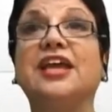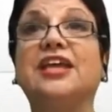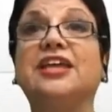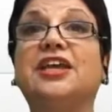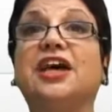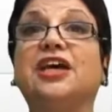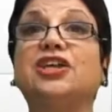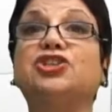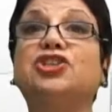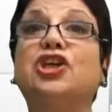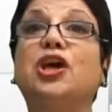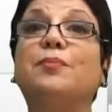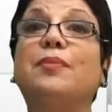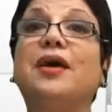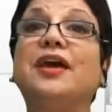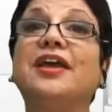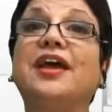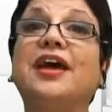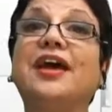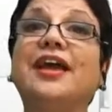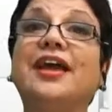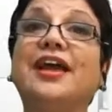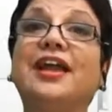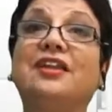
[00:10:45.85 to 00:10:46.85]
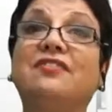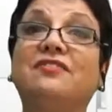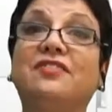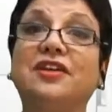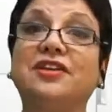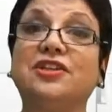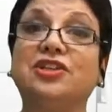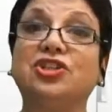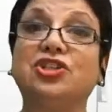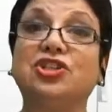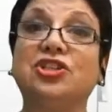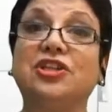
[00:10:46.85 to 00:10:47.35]
Yaşamaya
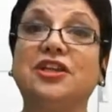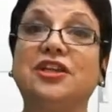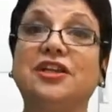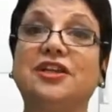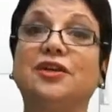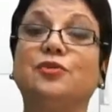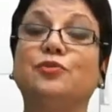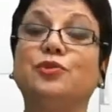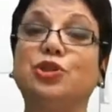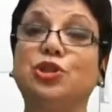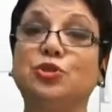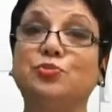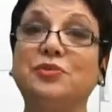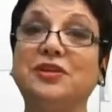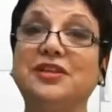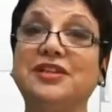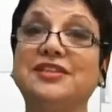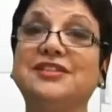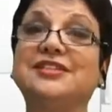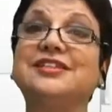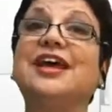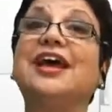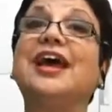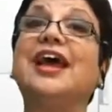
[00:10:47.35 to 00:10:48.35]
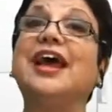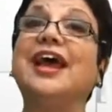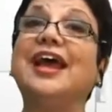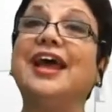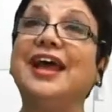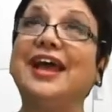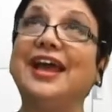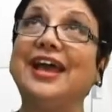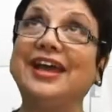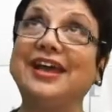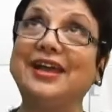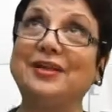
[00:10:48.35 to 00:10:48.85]
elverişli, which means
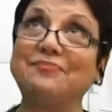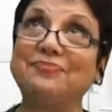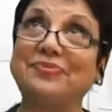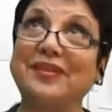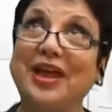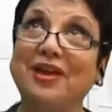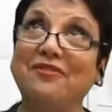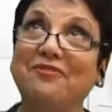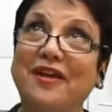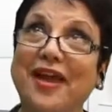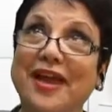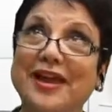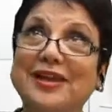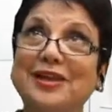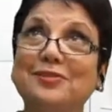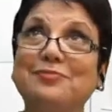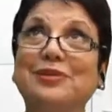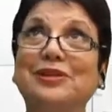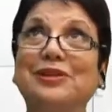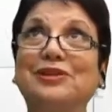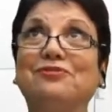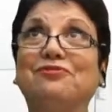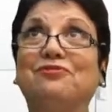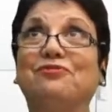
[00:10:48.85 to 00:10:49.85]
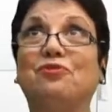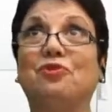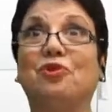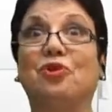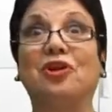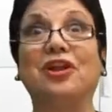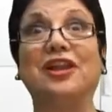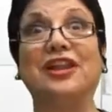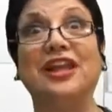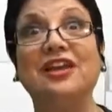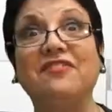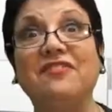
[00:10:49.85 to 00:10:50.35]
available
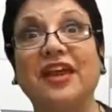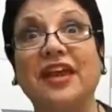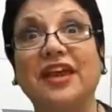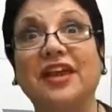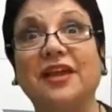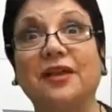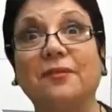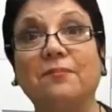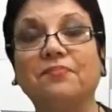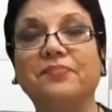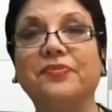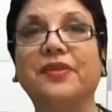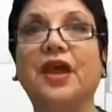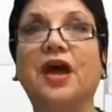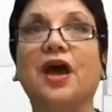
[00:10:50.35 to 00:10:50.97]
for living.